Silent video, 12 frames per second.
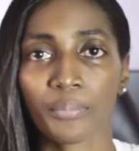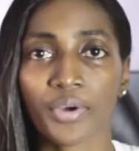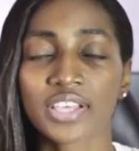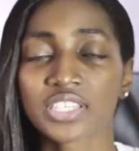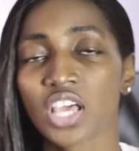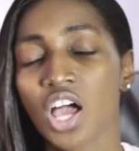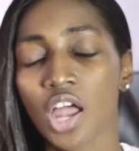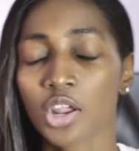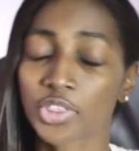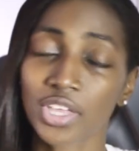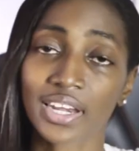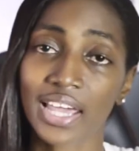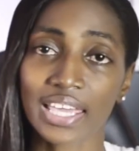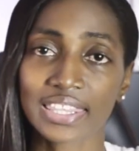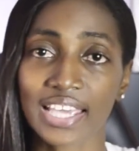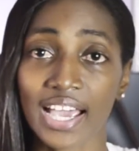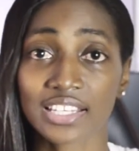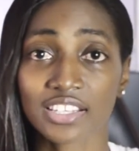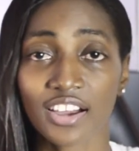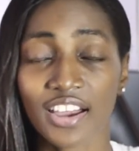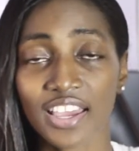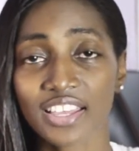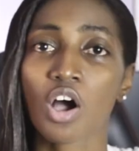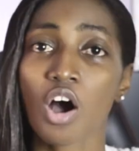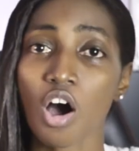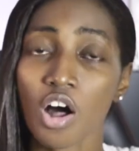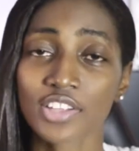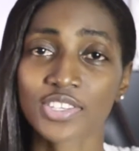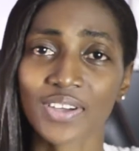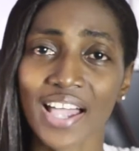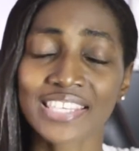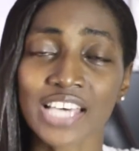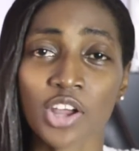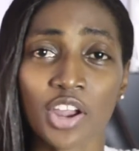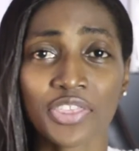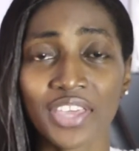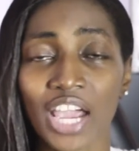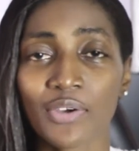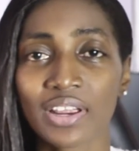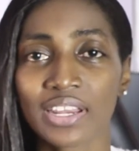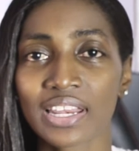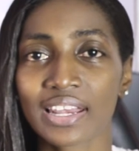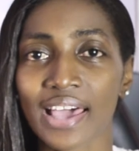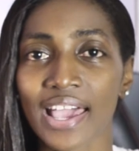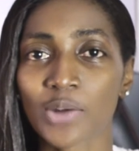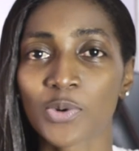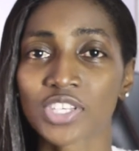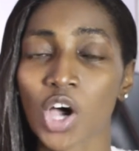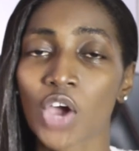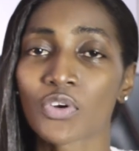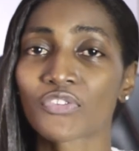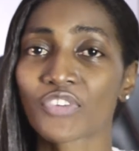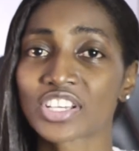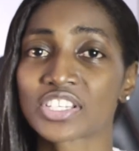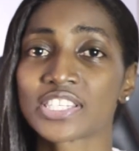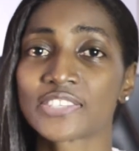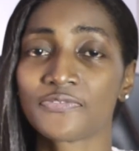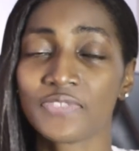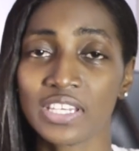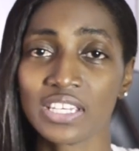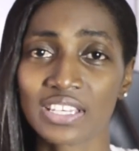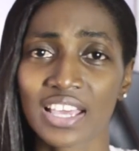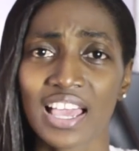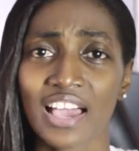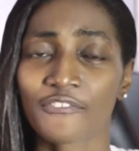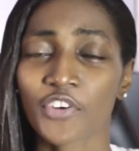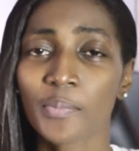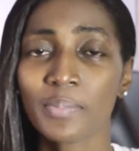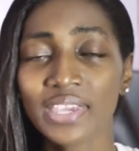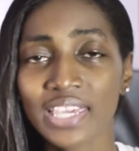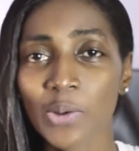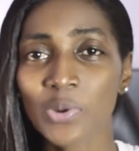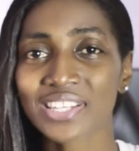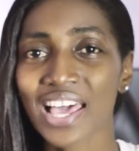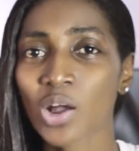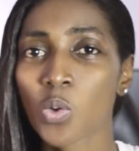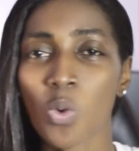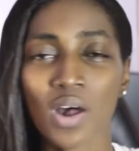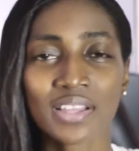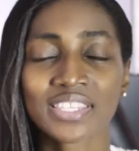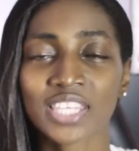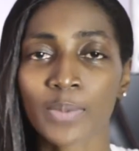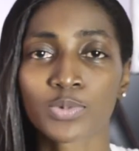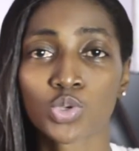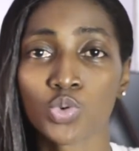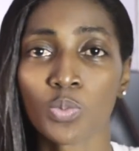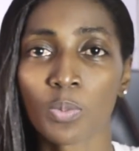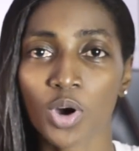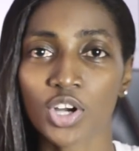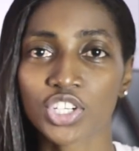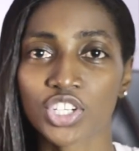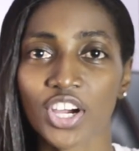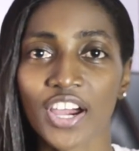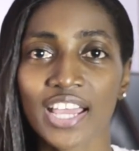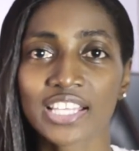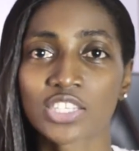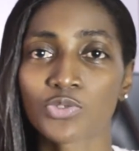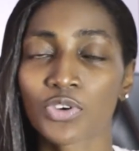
press, nothing like that. Alright. Also guys, another thing I really didn't like was how it refreshes feed. For me, it was like one step too much, alright? To